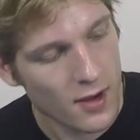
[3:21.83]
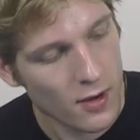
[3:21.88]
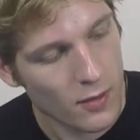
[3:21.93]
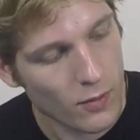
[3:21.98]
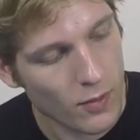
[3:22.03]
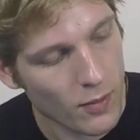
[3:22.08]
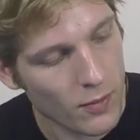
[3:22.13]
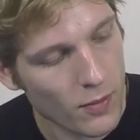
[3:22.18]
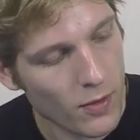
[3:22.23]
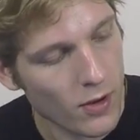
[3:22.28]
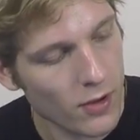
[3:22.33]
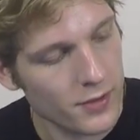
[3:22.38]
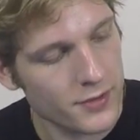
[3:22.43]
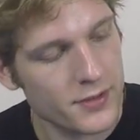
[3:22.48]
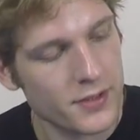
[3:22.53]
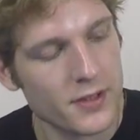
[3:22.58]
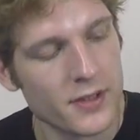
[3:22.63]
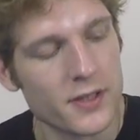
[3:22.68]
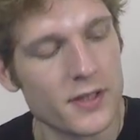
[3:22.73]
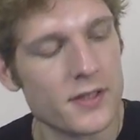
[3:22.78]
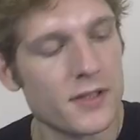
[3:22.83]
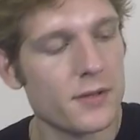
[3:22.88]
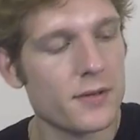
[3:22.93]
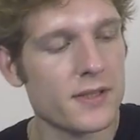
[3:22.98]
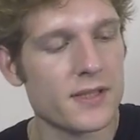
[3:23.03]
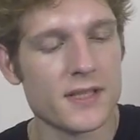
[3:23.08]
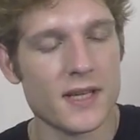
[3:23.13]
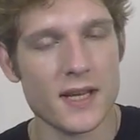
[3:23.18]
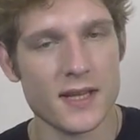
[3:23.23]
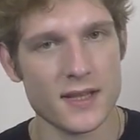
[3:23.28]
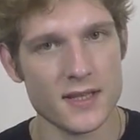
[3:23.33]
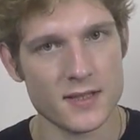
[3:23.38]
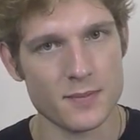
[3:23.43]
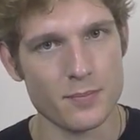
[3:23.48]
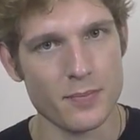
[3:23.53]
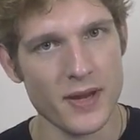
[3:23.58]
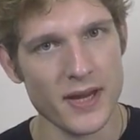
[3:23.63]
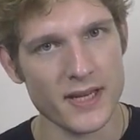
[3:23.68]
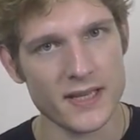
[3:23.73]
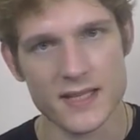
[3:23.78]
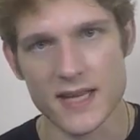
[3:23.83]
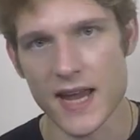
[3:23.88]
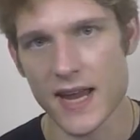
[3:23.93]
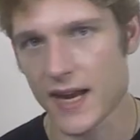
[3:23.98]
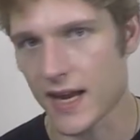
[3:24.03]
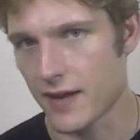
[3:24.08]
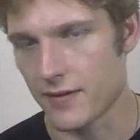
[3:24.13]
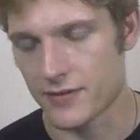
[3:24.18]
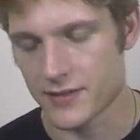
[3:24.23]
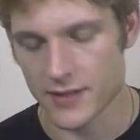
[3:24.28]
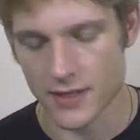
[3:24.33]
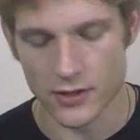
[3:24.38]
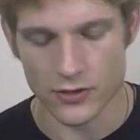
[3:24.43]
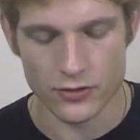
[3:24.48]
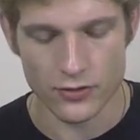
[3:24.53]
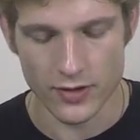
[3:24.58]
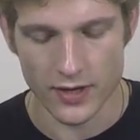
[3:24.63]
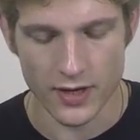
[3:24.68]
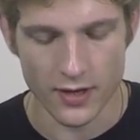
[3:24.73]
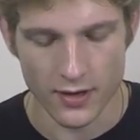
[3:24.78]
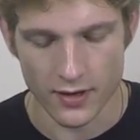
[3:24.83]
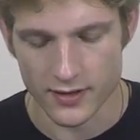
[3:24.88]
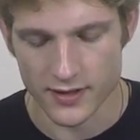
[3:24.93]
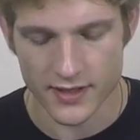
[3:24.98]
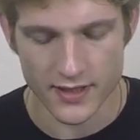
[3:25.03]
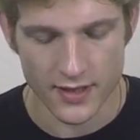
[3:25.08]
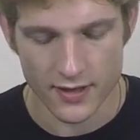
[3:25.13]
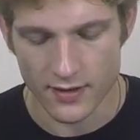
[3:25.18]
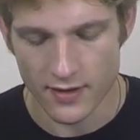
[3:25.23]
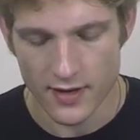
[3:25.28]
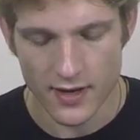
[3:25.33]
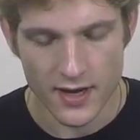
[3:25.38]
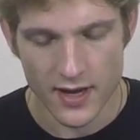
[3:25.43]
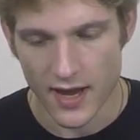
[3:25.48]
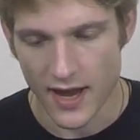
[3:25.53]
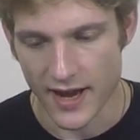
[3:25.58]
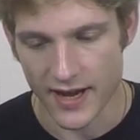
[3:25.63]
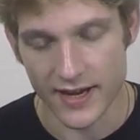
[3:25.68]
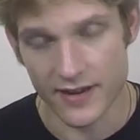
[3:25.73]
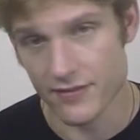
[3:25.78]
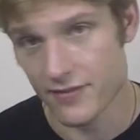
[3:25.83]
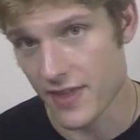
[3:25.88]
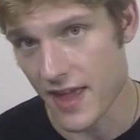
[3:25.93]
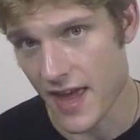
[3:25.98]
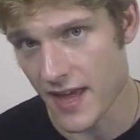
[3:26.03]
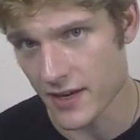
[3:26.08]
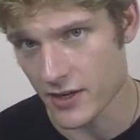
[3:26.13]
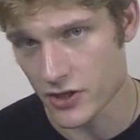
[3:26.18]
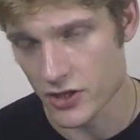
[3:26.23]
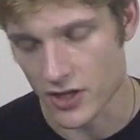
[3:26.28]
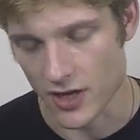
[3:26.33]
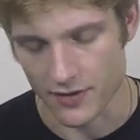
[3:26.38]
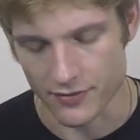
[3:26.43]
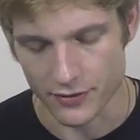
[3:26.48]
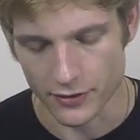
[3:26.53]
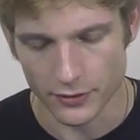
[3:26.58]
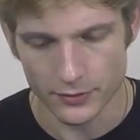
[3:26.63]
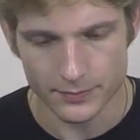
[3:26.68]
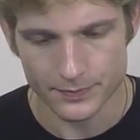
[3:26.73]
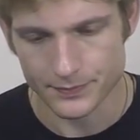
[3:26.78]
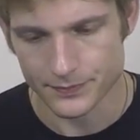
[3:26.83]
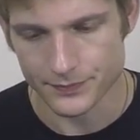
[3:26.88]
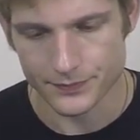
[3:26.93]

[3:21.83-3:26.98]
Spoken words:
What we're also going to do is take this big deck of century cards here and give that a shuffle.